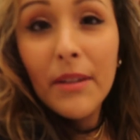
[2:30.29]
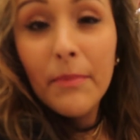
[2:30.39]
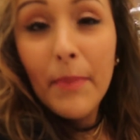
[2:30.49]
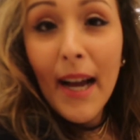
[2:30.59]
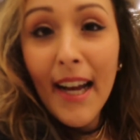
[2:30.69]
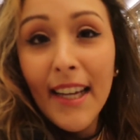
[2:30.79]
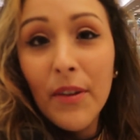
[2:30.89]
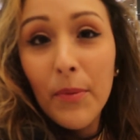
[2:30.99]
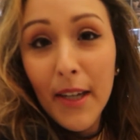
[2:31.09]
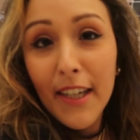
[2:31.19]
gonna buy
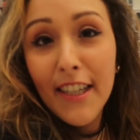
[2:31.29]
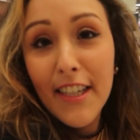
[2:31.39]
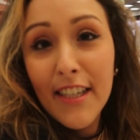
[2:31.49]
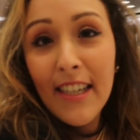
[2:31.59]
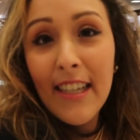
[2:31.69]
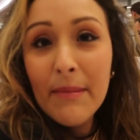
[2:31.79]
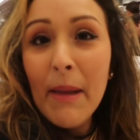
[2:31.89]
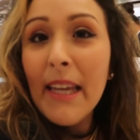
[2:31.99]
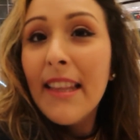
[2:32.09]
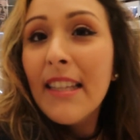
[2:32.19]
a watch and he's
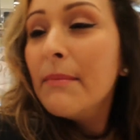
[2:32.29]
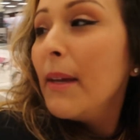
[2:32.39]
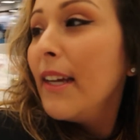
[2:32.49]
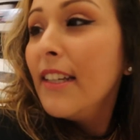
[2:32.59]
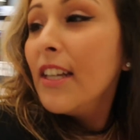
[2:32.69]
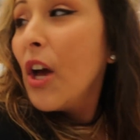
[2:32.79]
making this man